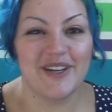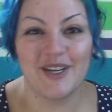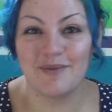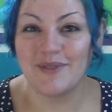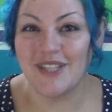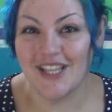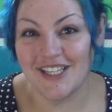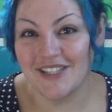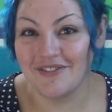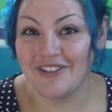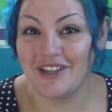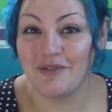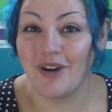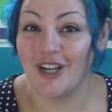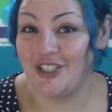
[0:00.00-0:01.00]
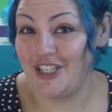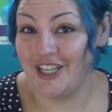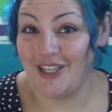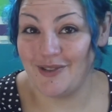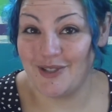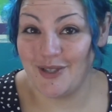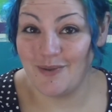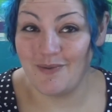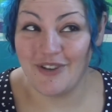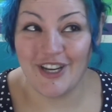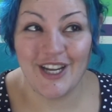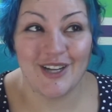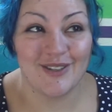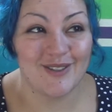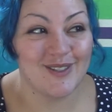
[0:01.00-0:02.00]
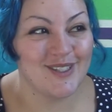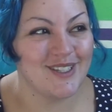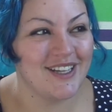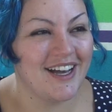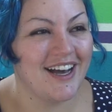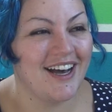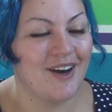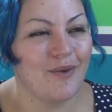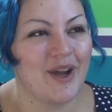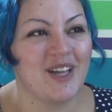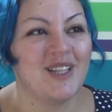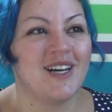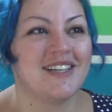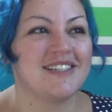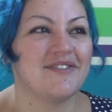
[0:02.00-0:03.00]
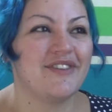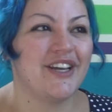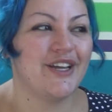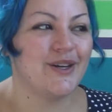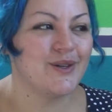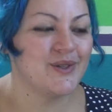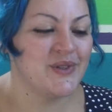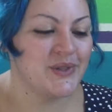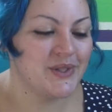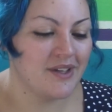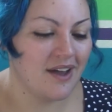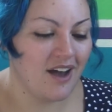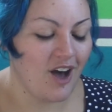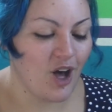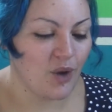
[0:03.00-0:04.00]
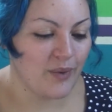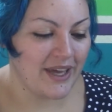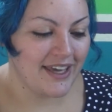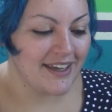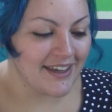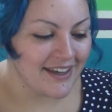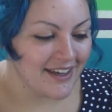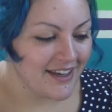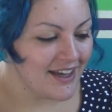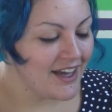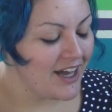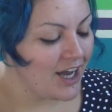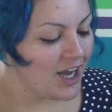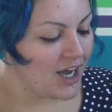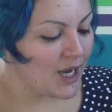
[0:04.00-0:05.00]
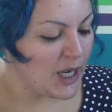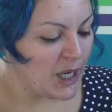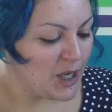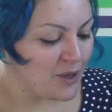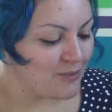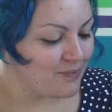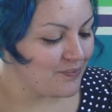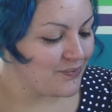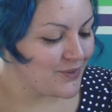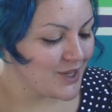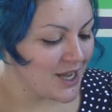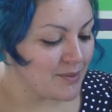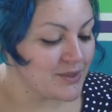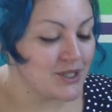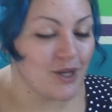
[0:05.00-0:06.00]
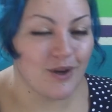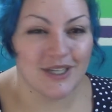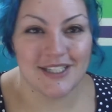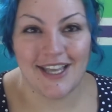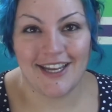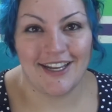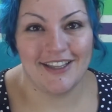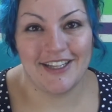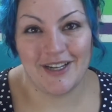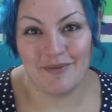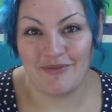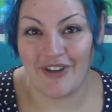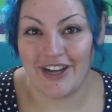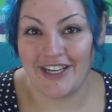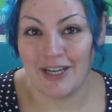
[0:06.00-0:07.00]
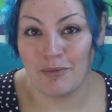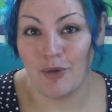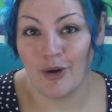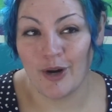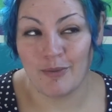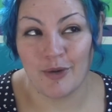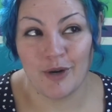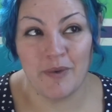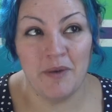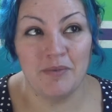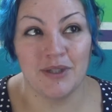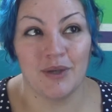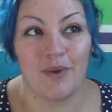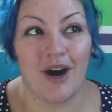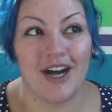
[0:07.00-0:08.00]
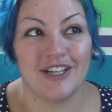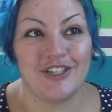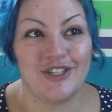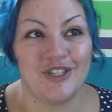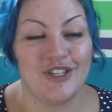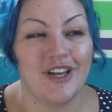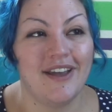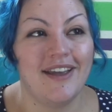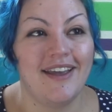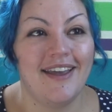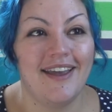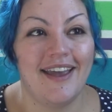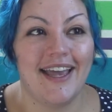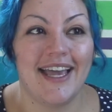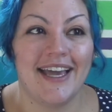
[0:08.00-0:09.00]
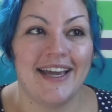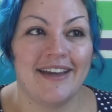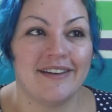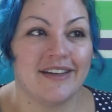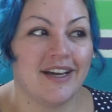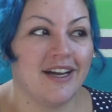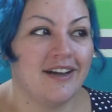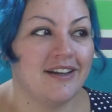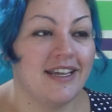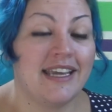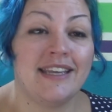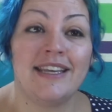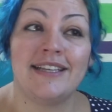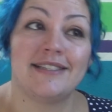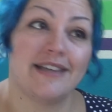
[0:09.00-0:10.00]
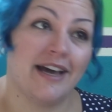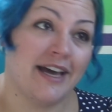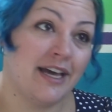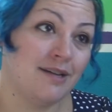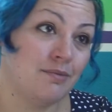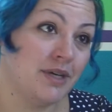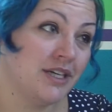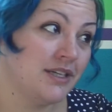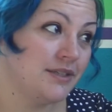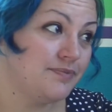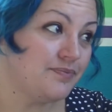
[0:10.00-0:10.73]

obsessively watching YouTube videos, weight loss videos all week. I'm so excited that I'm finding more and more people to watch, And anytime